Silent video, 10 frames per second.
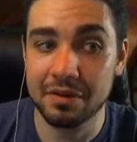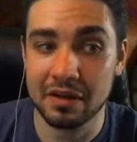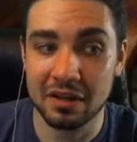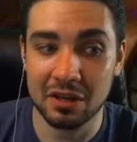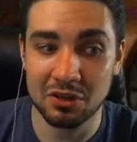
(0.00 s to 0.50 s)

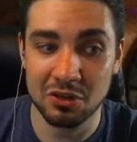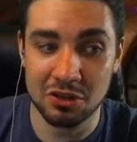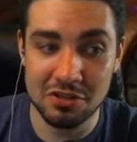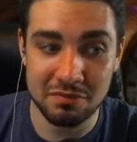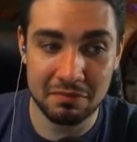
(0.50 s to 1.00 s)
It can
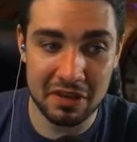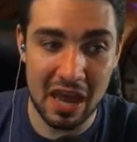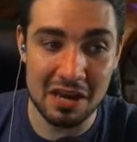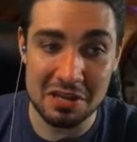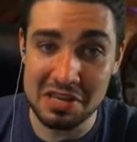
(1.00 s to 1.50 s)

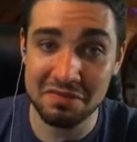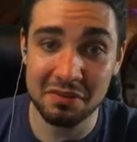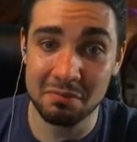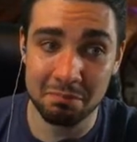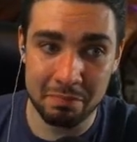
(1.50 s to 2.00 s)
get
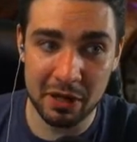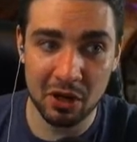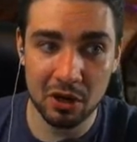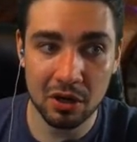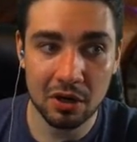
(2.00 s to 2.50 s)
even
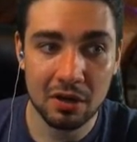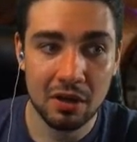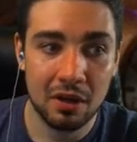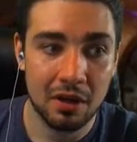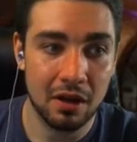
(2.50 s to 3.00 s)
bigger.
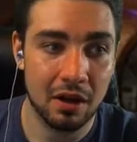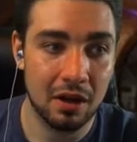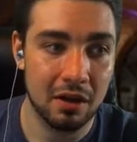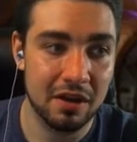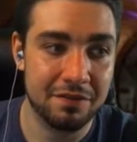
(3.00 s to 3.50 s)

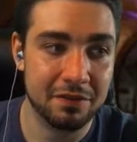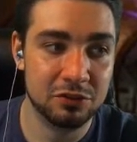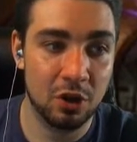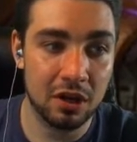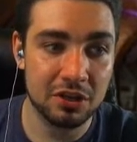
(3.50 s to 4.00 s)

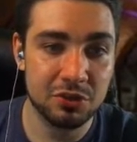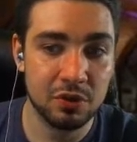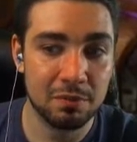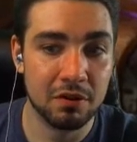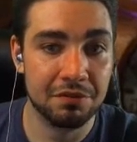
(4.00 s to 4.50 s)
As long as you
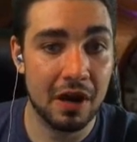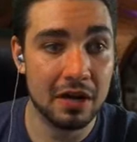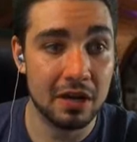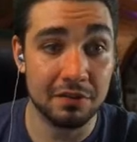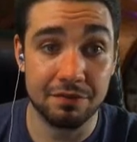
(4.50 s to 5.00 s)
are
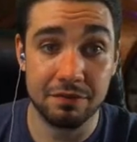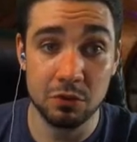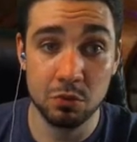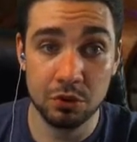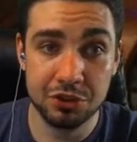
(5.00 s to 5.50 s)
providing
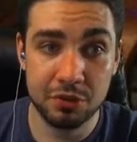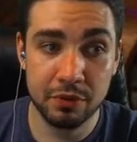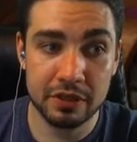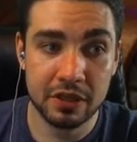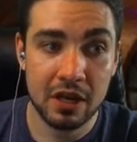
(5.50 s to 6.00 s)
fuel to
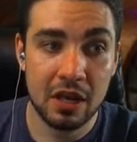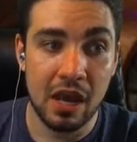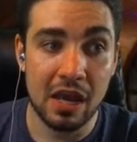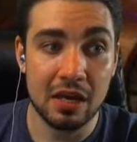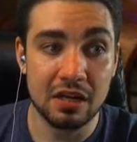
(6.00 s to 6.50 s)
it,
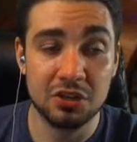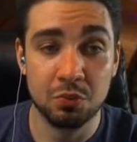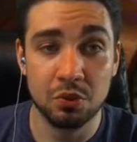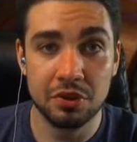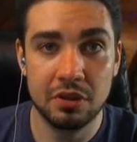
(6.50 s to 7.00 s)
and it is
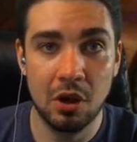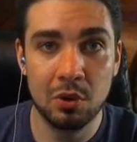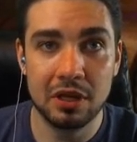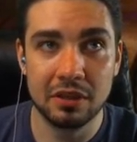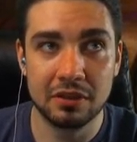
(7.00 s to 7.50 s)
worth
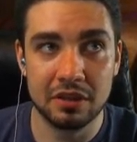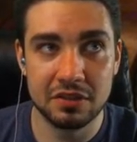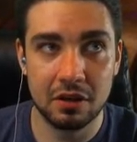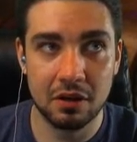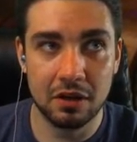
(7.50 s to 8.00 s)
noting that this
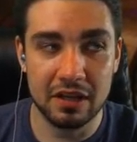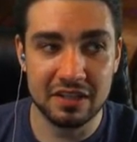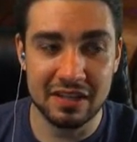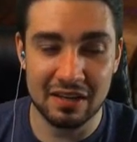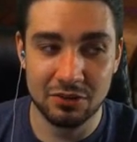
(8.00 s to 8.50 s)
card
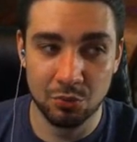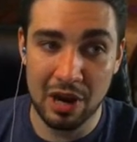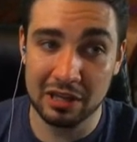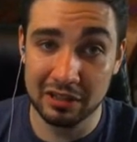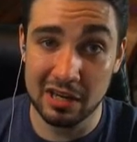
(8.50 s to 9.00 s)
is
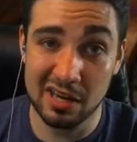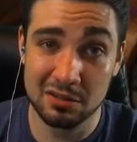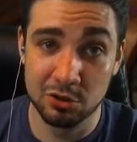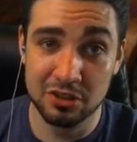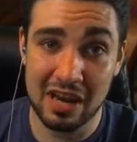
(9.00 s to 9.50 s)
directly
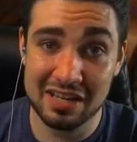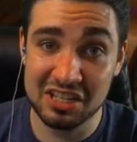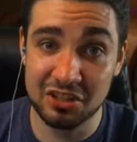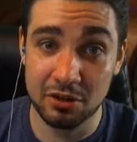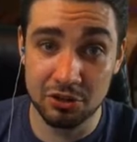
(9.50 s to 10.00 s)

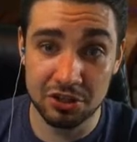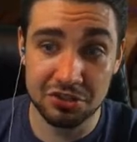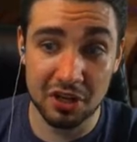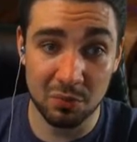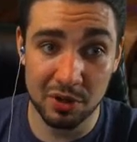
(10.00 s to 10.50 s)

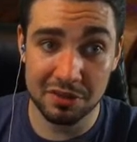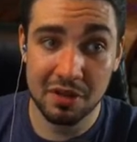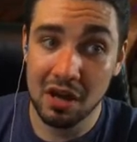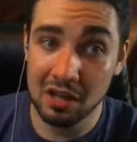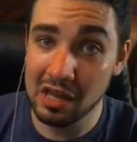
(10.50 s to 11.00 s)
anti-synergistic with
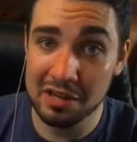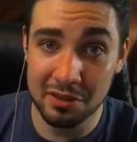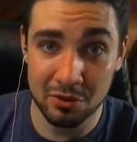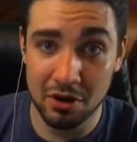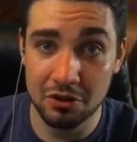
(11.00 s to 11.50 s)
a lot of the
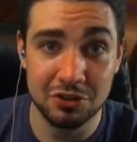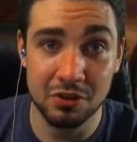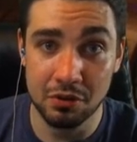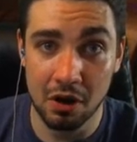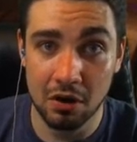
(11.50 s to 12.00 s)
other cards in
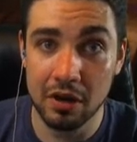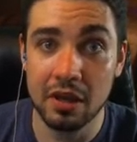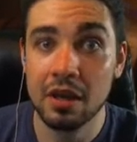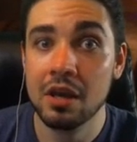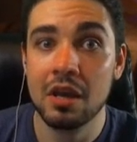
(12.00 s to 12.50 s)

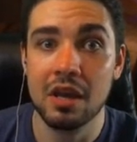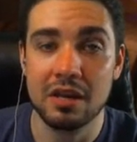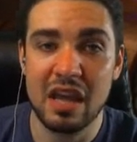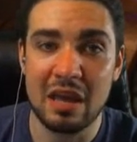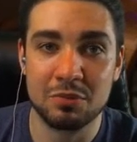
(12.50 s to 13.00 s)
Golgari.
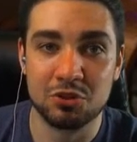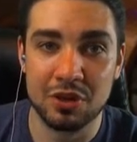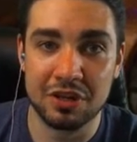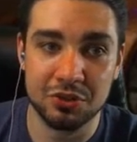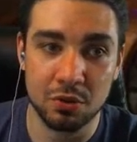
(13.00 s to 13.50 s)
It
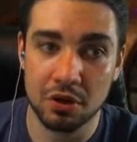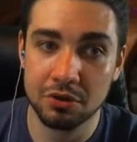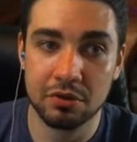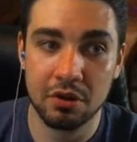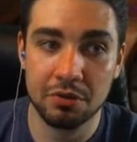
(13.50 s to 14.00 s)
hamstrings your
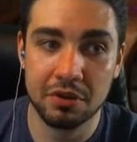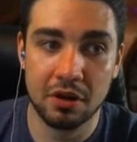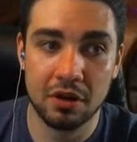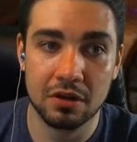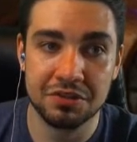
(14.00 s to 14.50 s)
Undergrowth
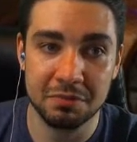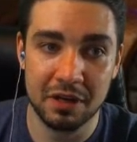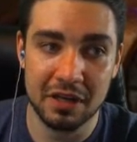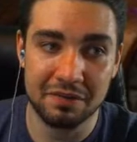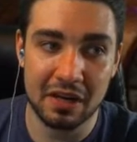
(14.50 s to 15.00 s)
cards. You
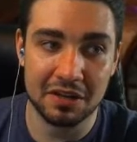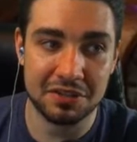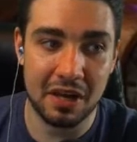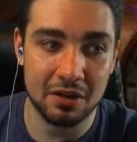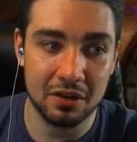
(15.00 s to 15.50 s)
might have to
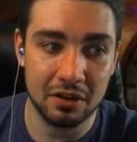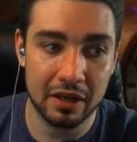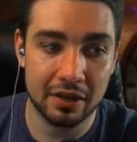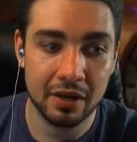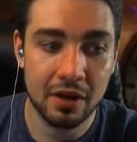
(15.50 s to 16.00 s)
exile
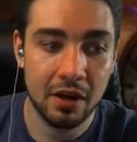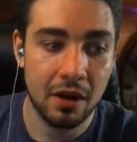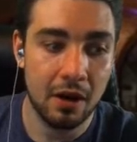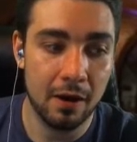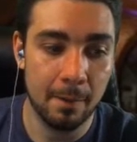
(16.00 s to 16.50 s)
like
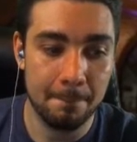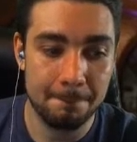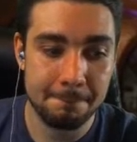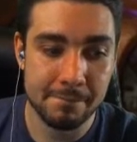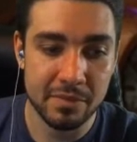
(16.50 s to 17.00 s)

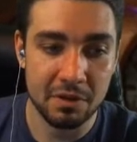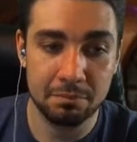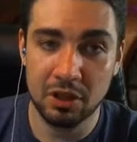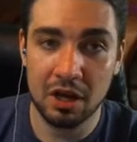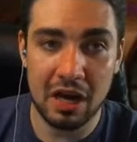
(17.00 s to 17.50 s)

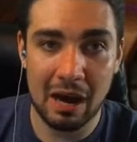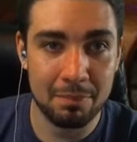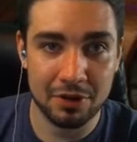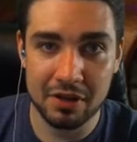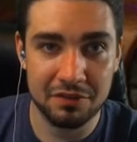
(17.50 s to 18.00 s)
Blood
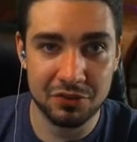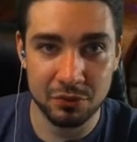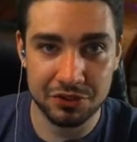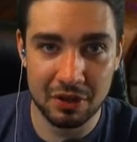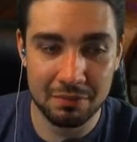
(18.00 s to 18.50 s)
Operatives
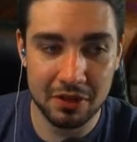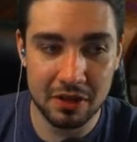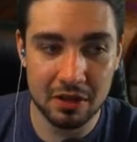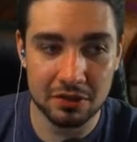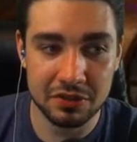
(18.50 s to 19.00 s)
or
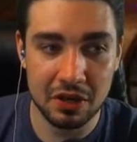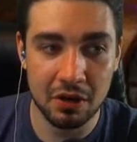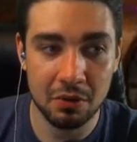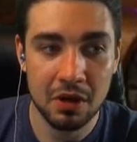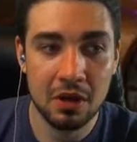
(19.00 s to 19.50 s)
something.
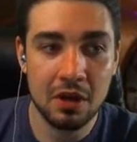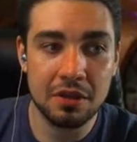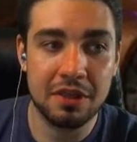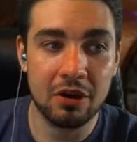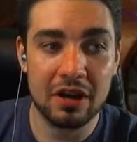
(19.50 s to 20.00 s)
So
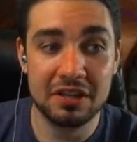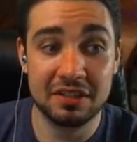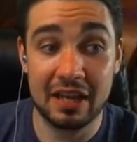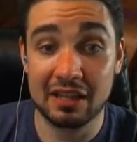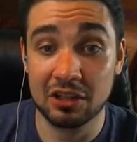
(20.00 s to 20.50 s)
there is
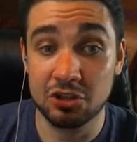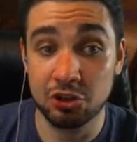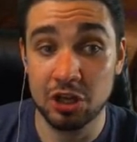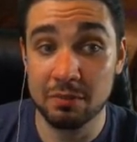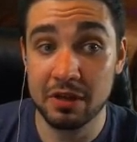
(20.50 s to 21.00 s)
like
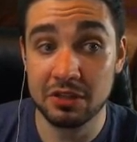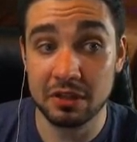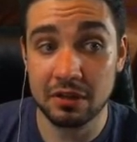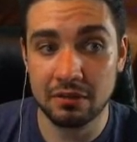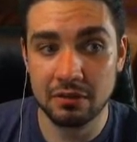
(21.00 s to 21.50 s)
legitimate,
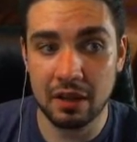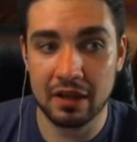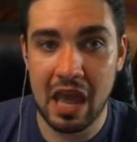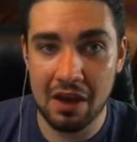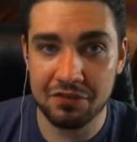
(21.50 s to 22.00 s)
like
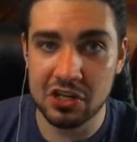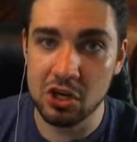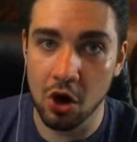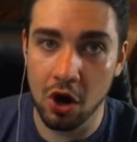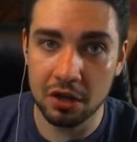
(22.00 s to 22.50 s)
hefty
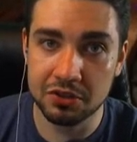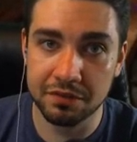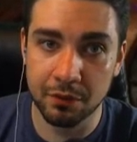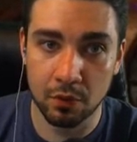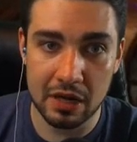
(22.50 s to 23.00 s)
cost
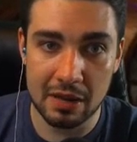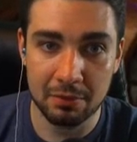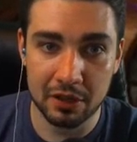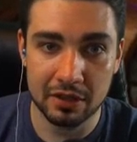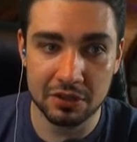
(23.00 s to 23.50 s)
for
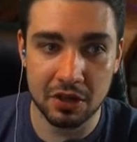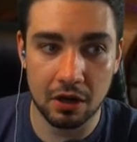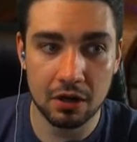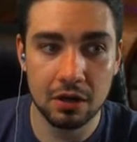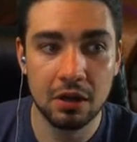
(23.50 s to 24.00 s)
enabling this
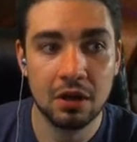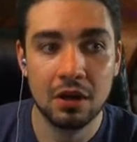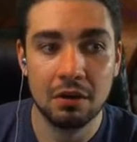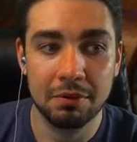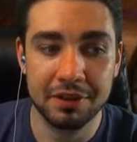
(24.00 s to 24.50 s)
card,
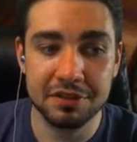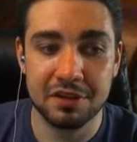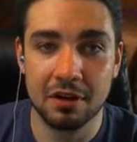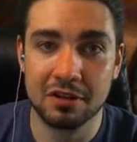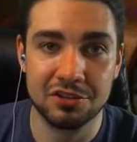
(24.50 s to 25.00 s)
but this
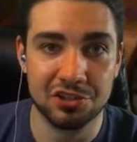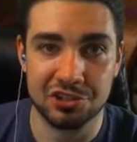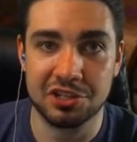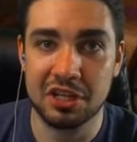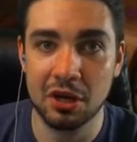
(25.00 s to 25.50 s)
card can
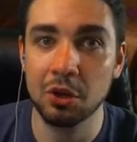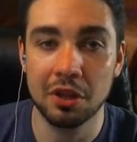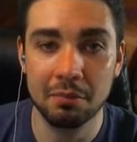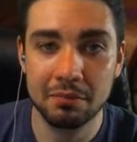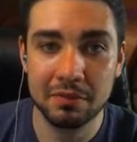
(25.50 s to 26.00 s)
just kill
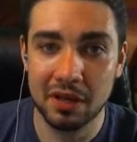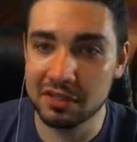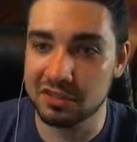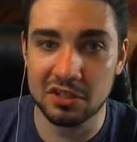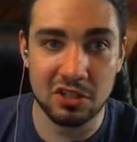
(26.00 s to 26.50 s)
them.
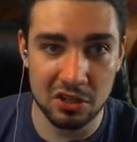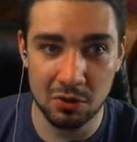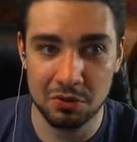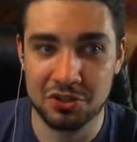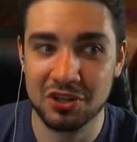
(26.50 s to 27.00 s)
It's
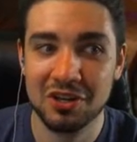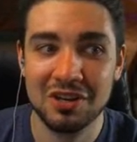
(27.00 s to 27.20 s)
huge.